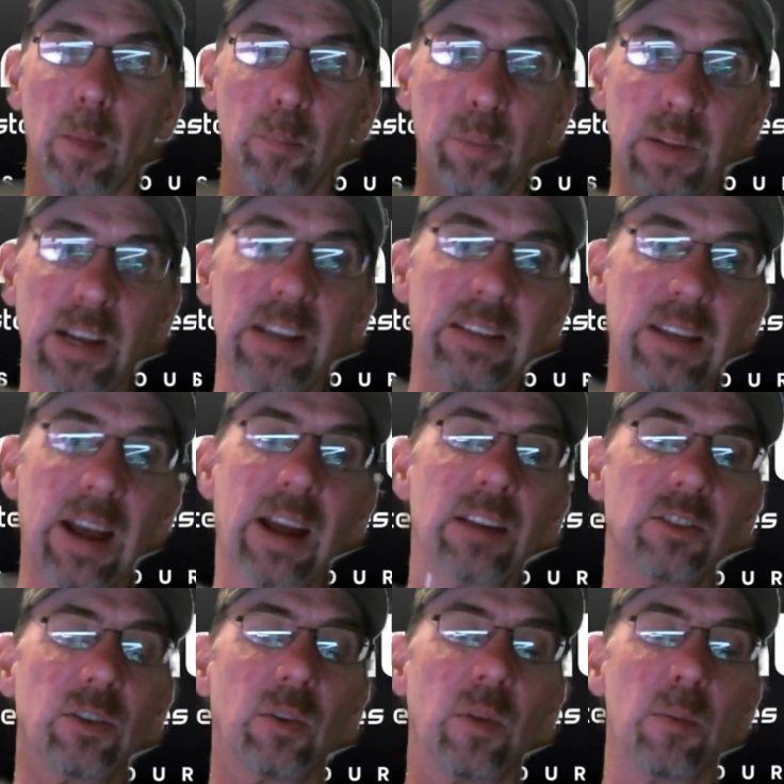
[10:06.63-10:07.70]
please
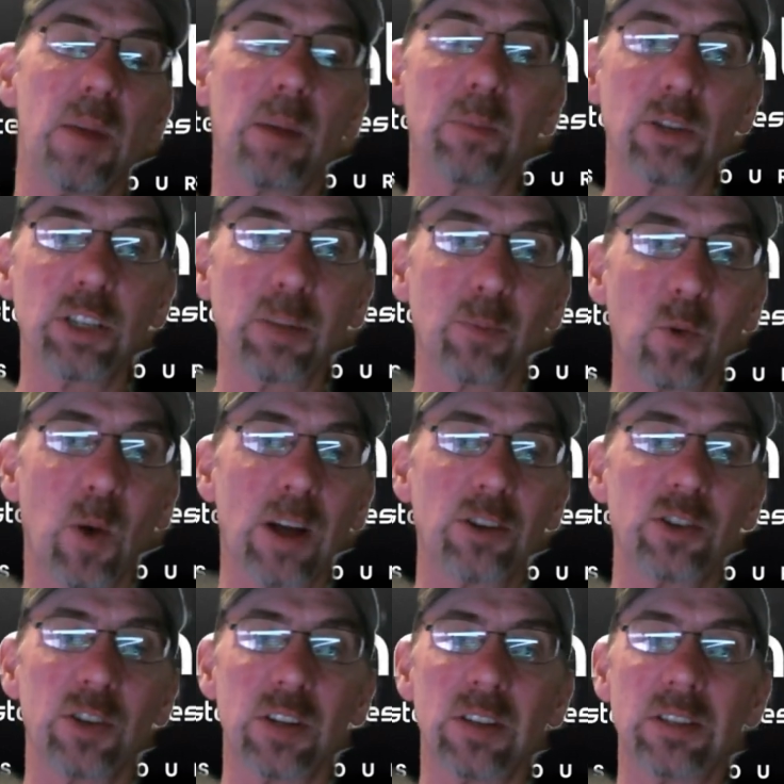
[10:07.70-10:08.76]
answer the membership
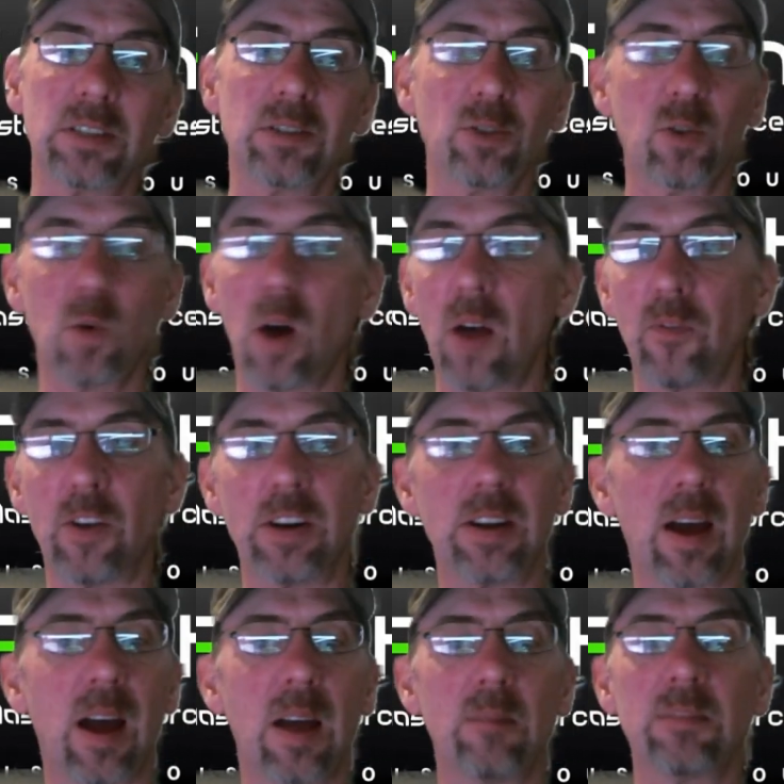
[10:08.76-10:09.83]
questions. Too often
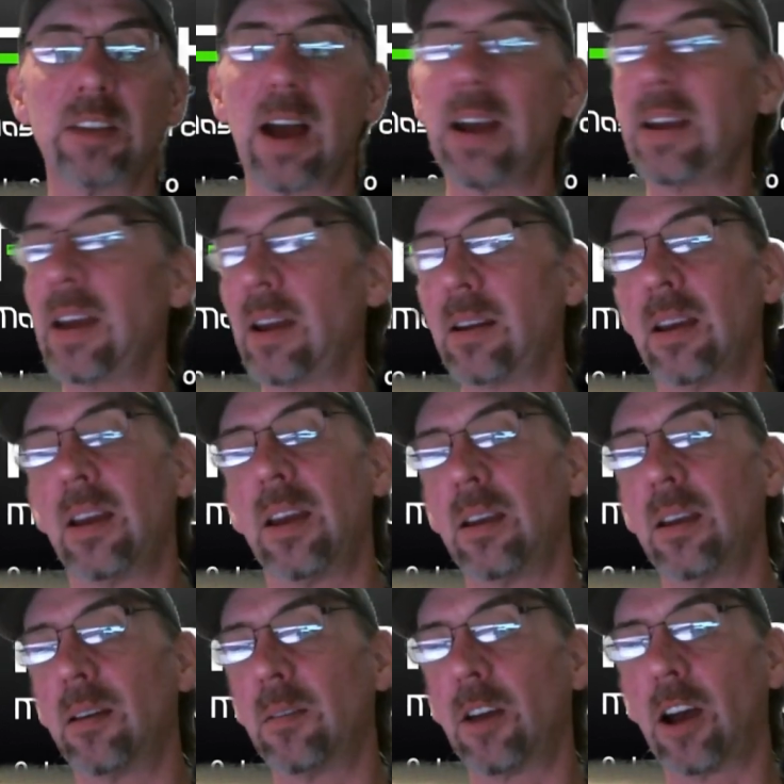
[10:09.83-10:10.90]
times I get
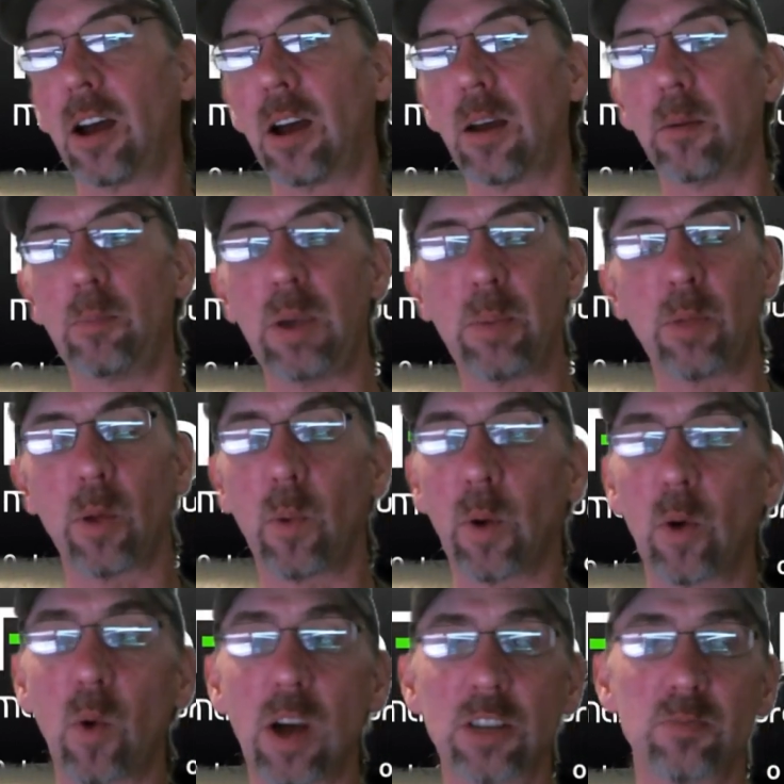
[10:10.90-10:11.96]
uh, people that
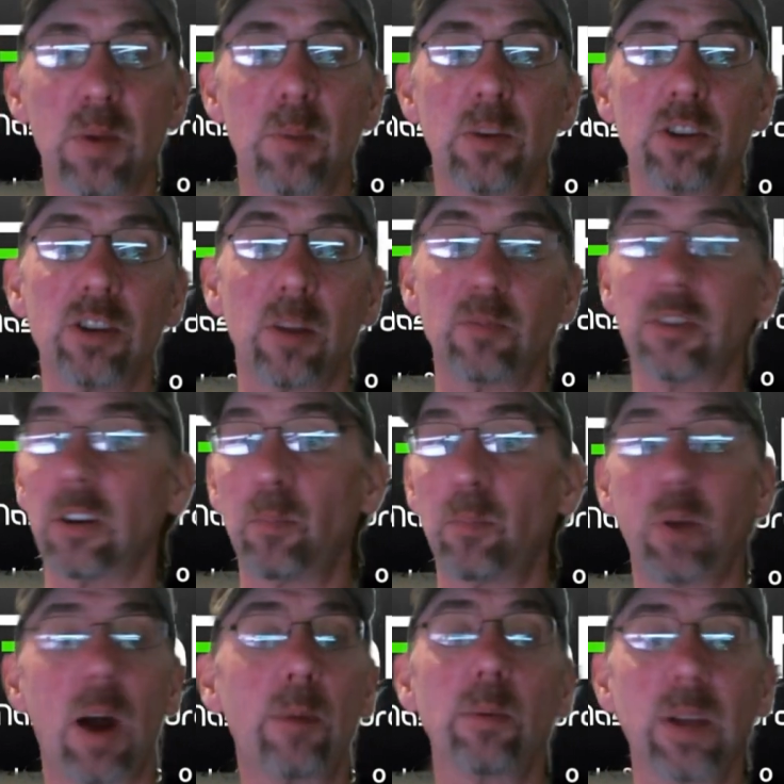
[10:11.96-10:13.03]
request memberships that
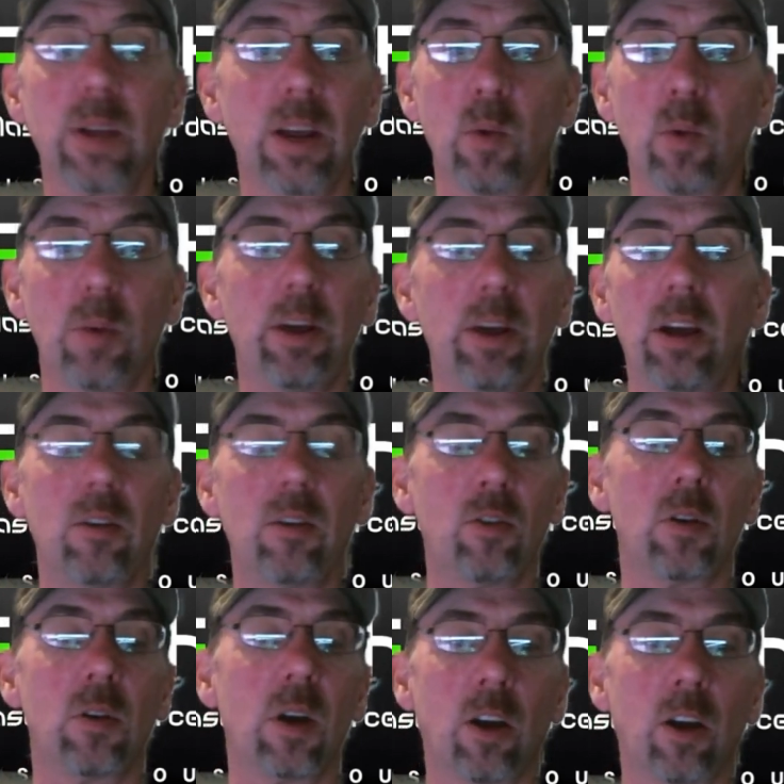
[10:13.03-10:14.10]
probably would be a,
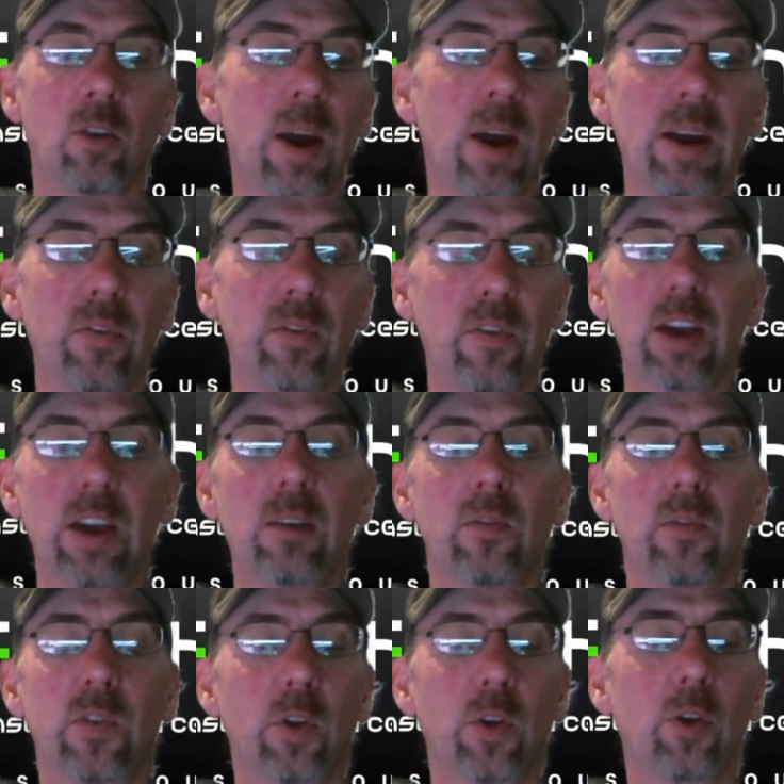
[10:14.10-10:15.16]
a great fit
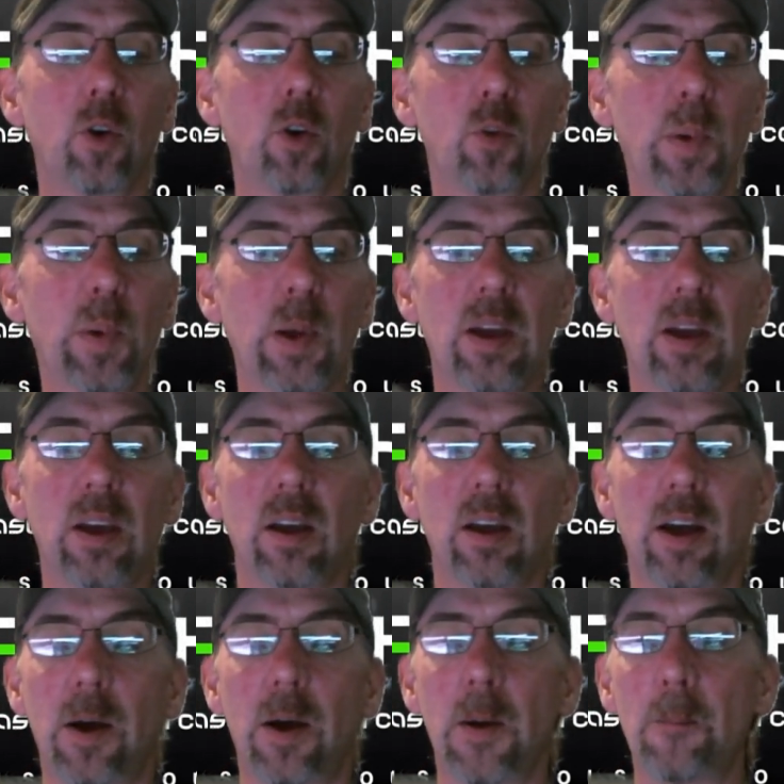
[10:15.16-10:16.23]
for the group,
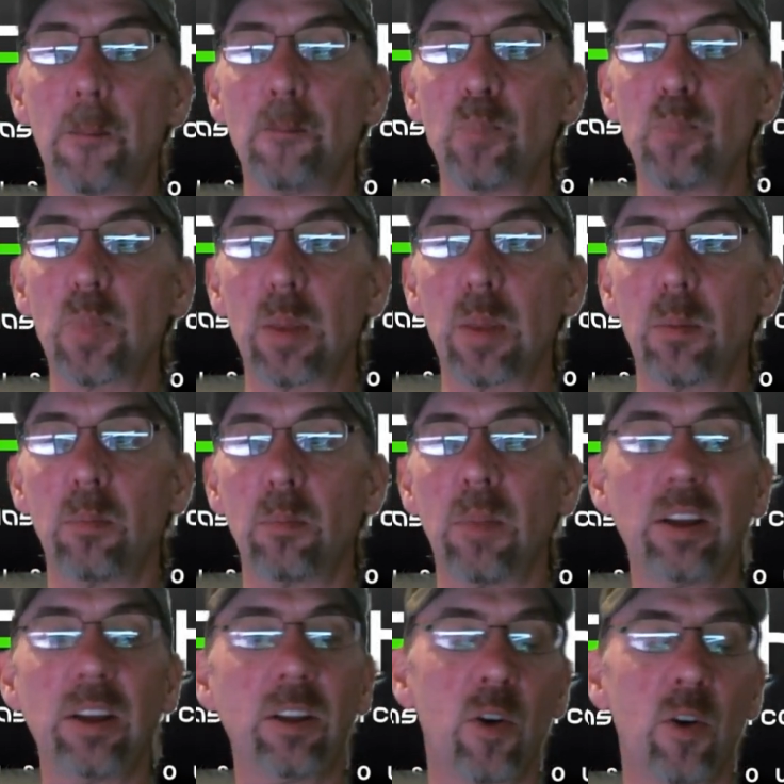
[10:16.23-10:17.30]
um,
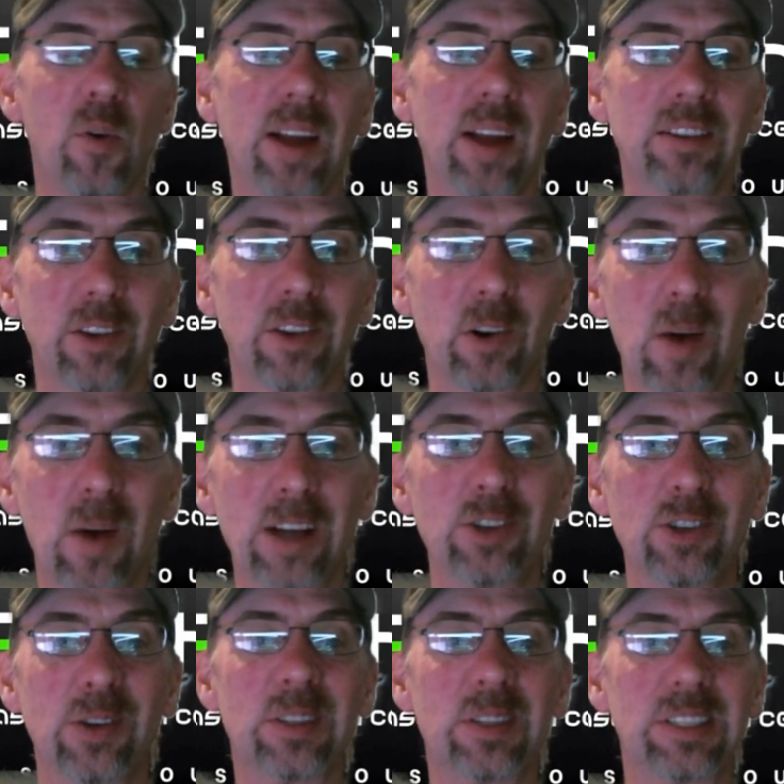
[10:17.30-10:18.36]
but you don't answer the
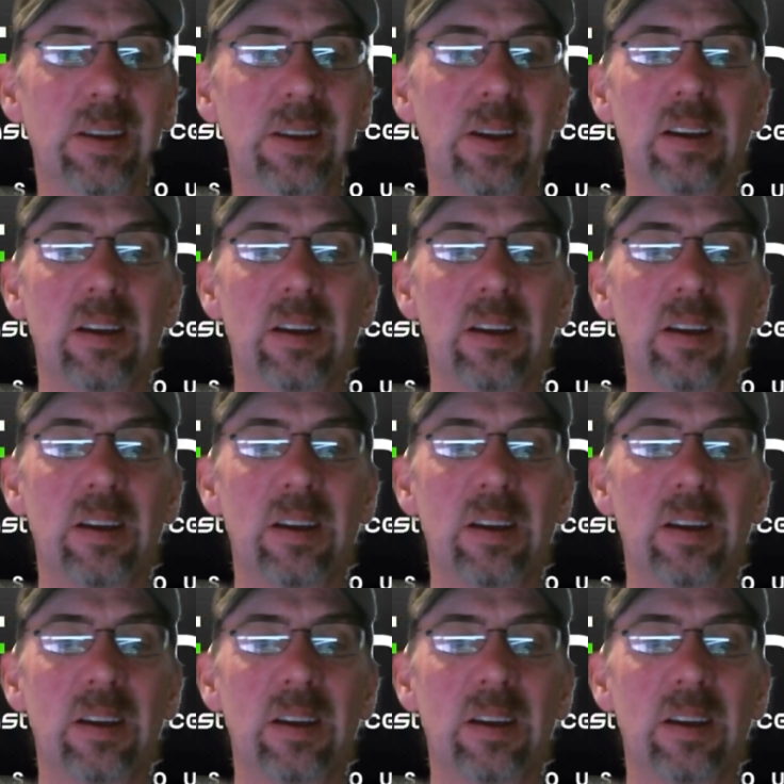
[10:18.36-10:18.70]
questions.